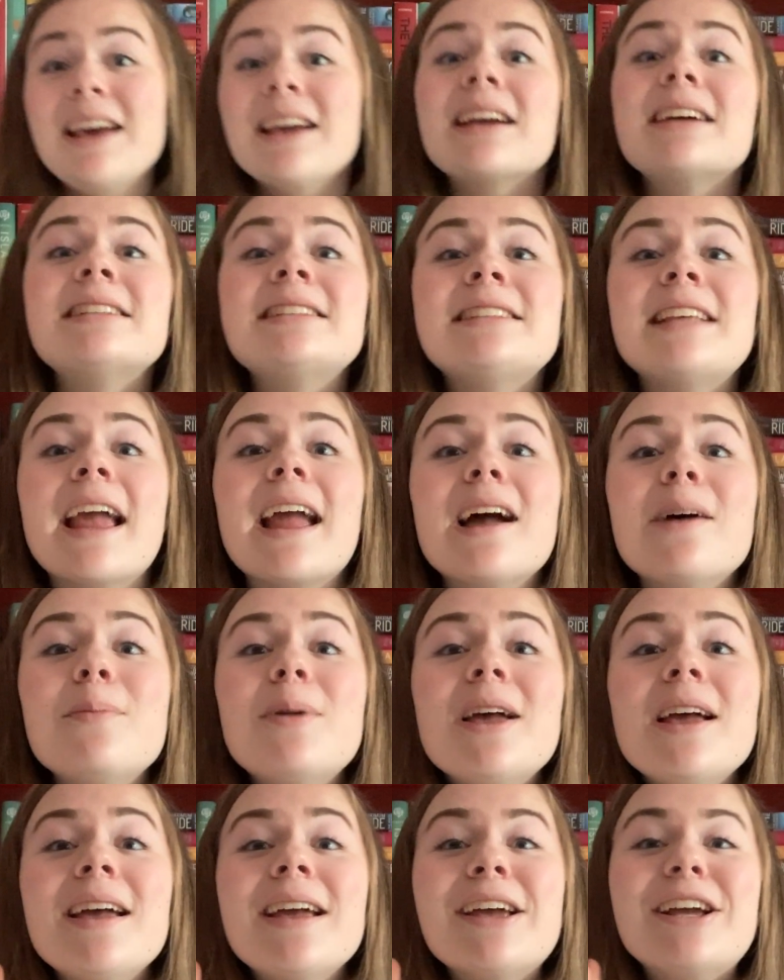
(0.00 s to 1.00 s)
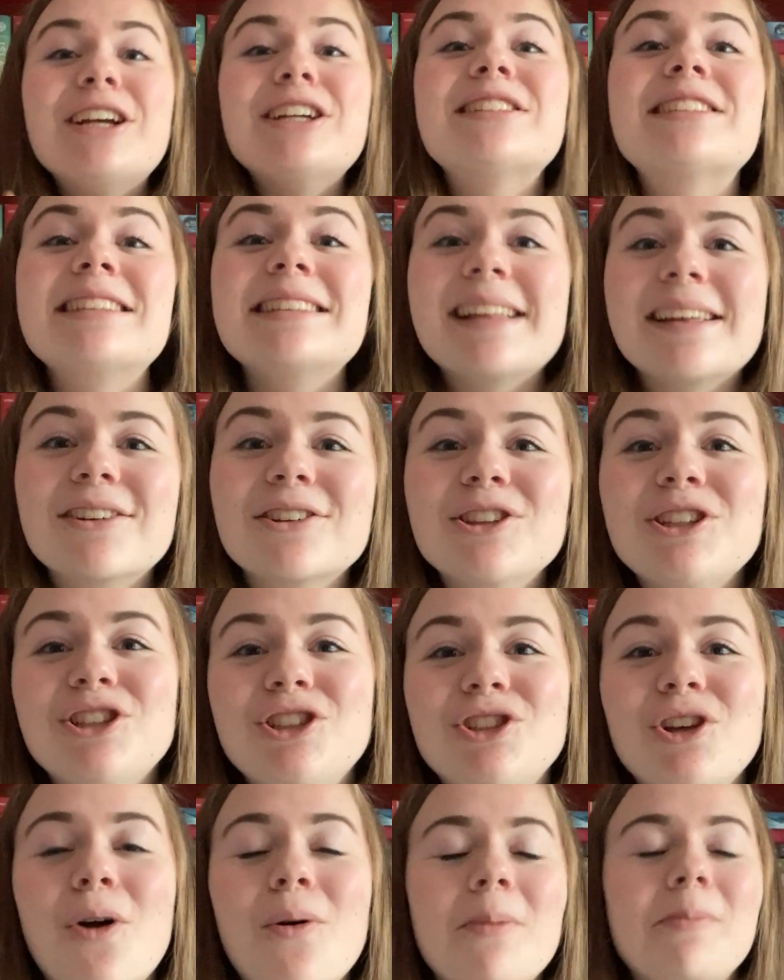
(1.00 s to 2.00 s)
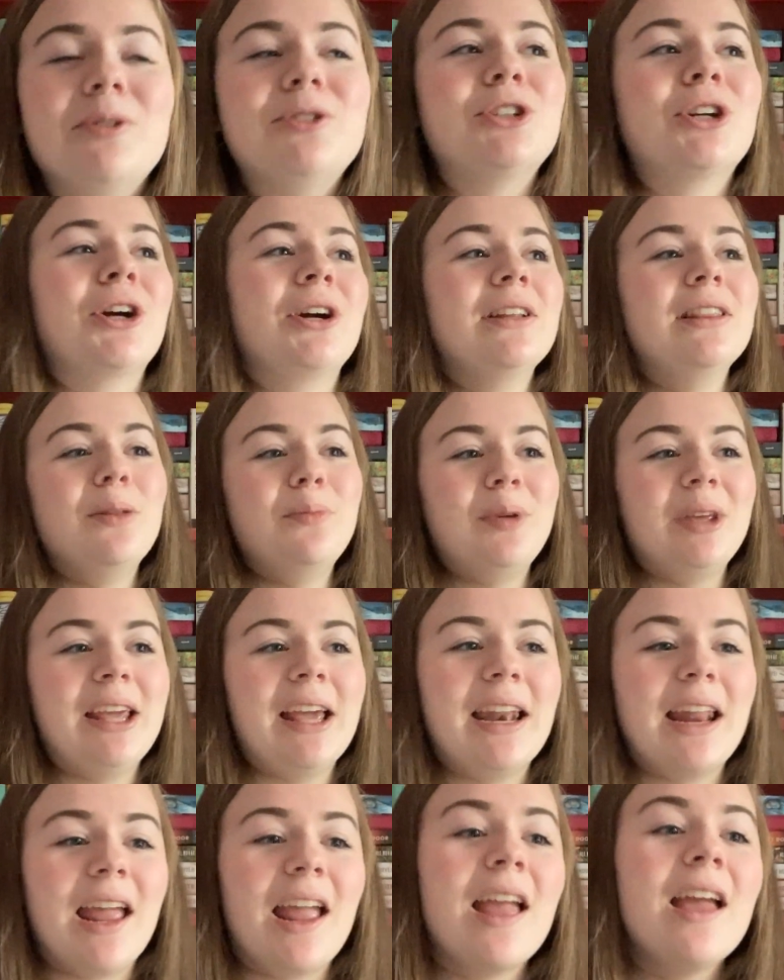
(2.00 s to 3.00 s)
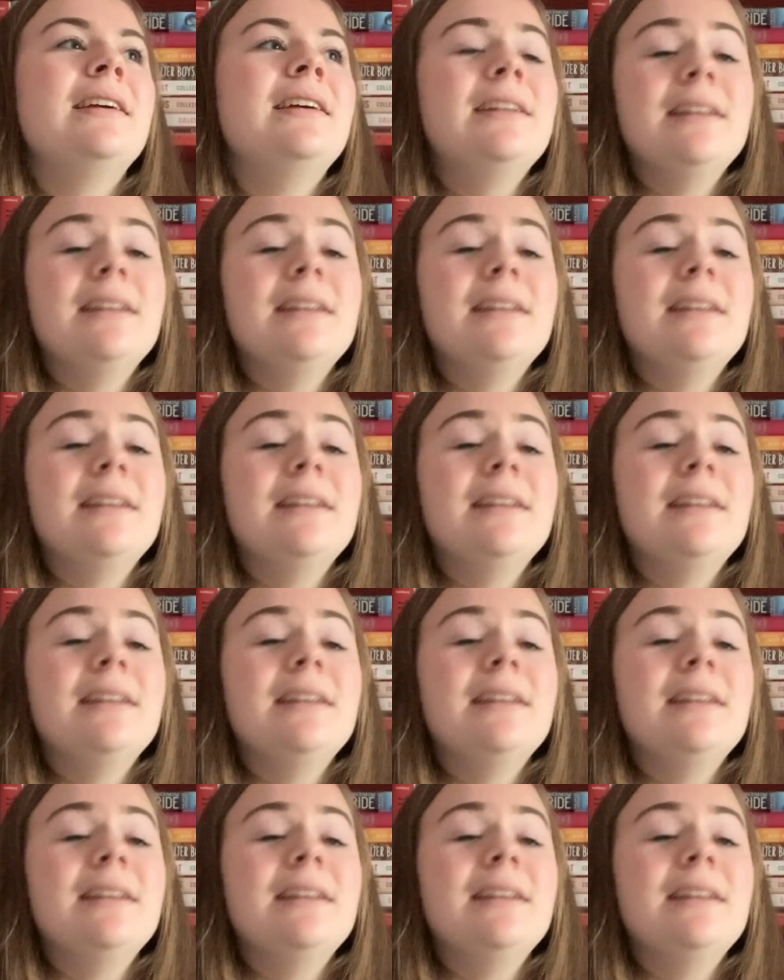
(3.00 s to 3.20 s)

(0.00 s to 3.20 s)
Because Sam is literally so immature in the beginning.